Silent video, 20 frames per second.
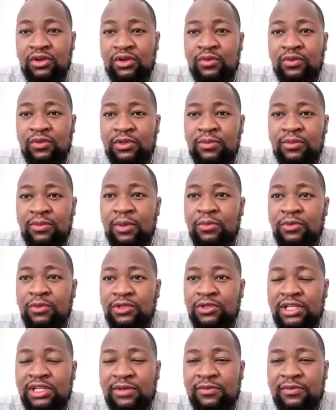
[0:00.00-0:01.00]
With my
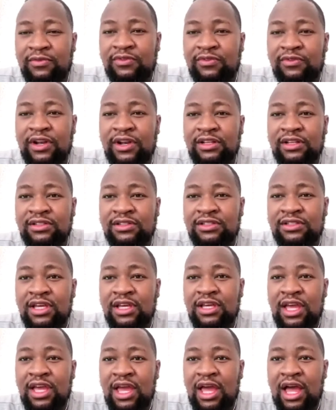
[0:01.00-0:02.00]
Muslim friends,
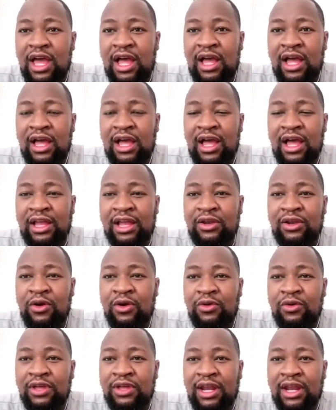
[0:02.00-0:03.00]
I
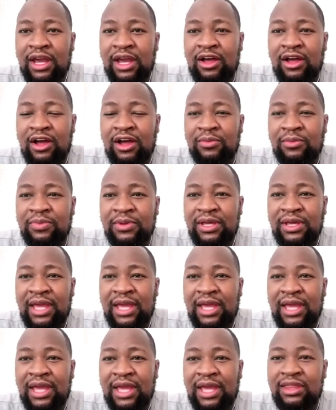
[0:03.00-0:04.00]
know that I can't be
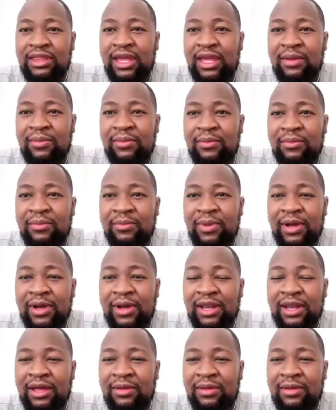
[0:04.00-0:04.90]
hanging with them,